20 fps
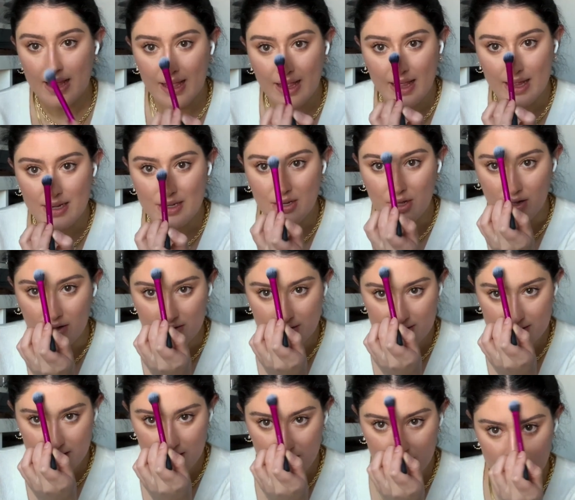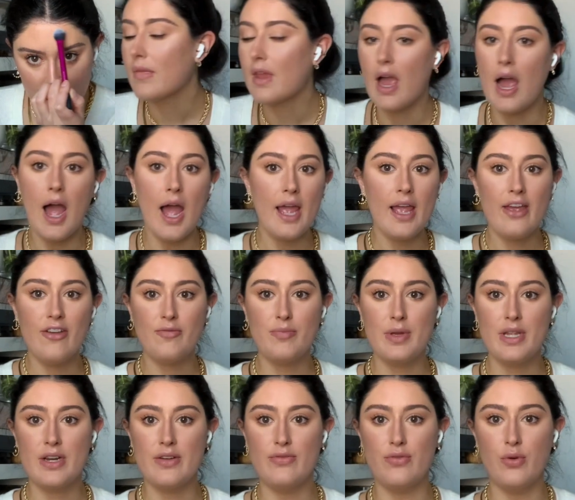And also, I have
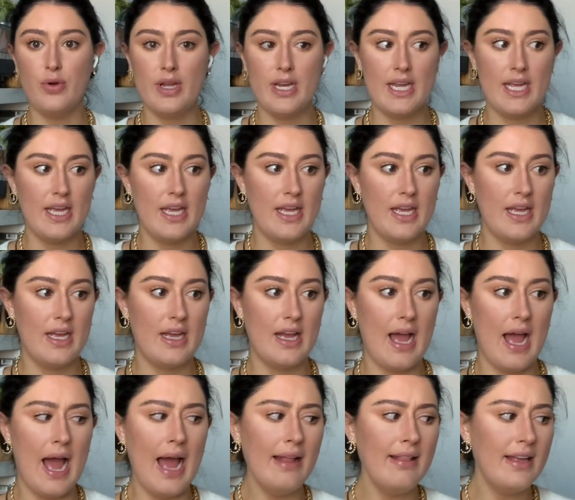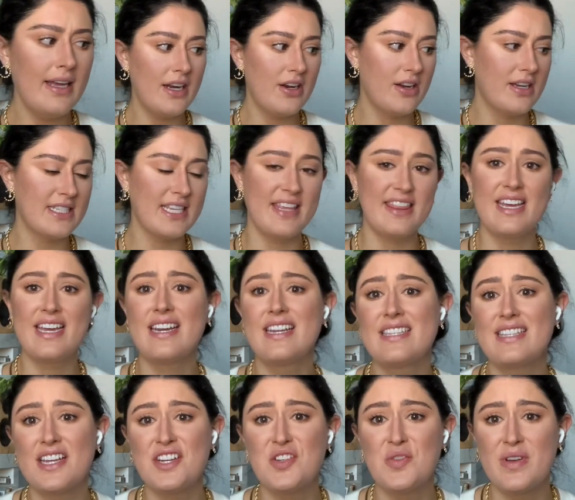been avoiding highlighter because I think it
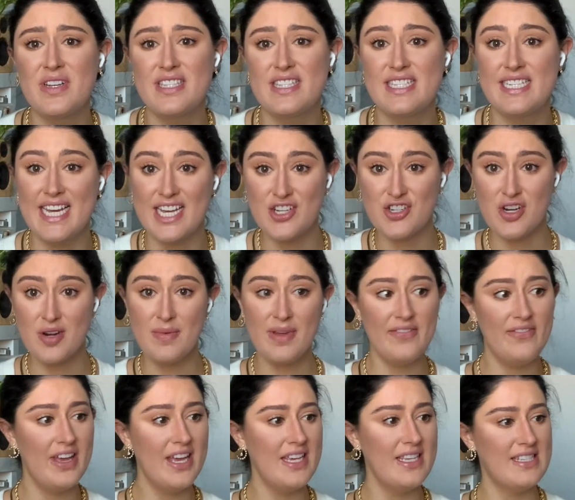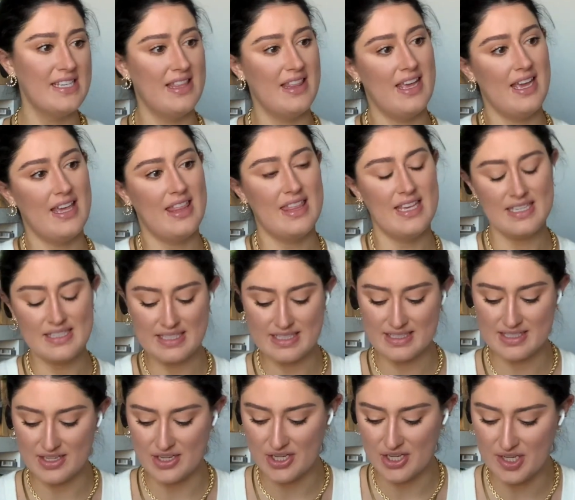accentuates the texture of my face, and like this
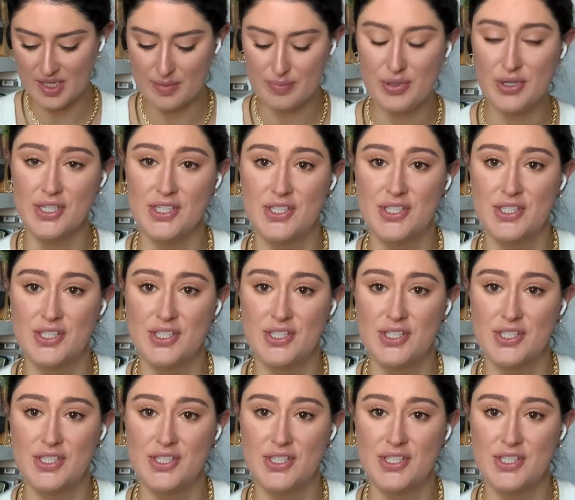is a good push